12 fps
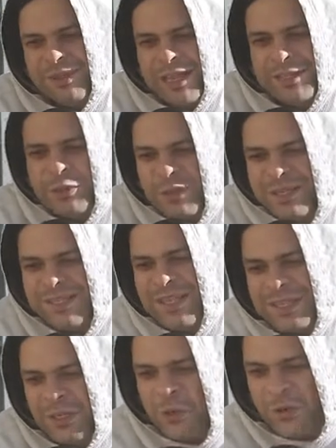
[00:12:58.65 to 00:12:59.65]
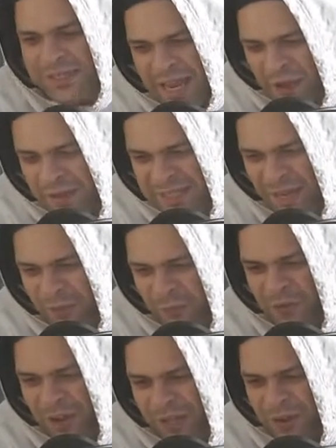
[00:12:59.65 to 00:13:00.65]
As soon as I was
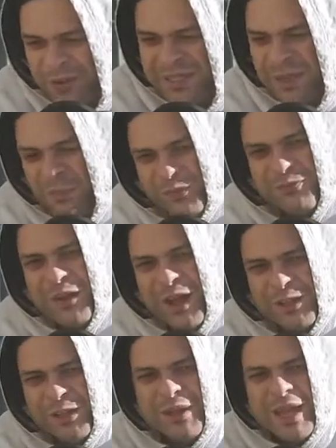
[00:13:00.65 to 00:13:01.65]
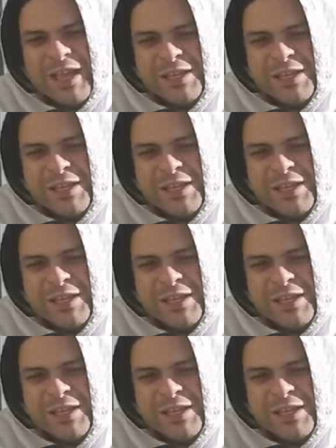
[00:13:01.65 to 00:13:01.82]
unfollowed, someone followed.